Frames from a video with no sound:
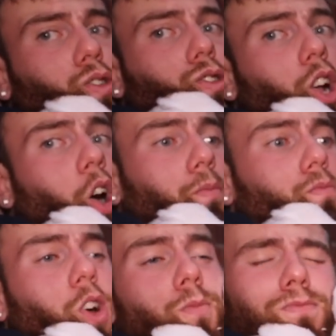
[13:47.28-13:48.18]
Stop!
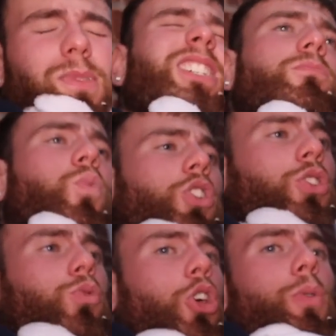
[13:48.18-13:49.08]
No! What are
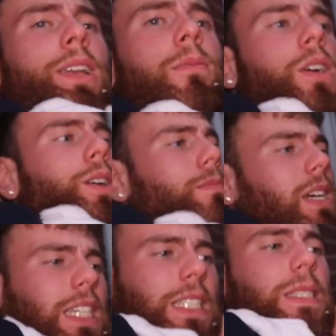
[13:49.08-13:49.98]
you doing?
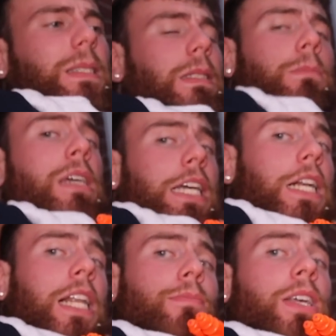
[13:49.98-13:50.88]
Mickey, Mickey,
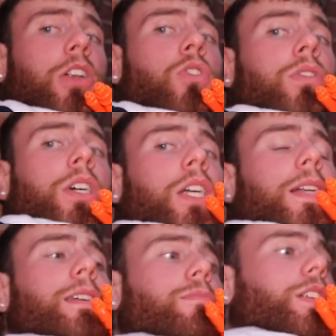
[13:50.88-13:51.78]
leave me alone.
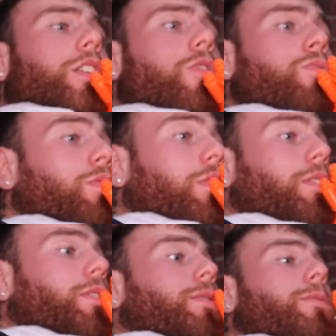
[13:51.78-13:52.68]
Leave me alone.
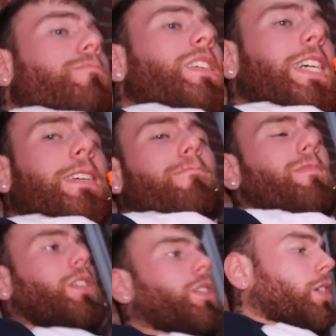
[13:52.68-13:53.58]
Mickey,
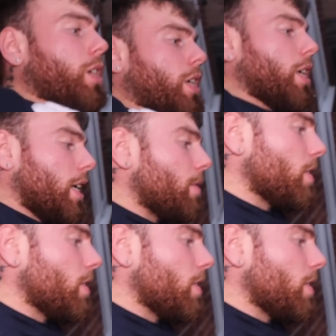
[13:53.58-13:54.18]
leave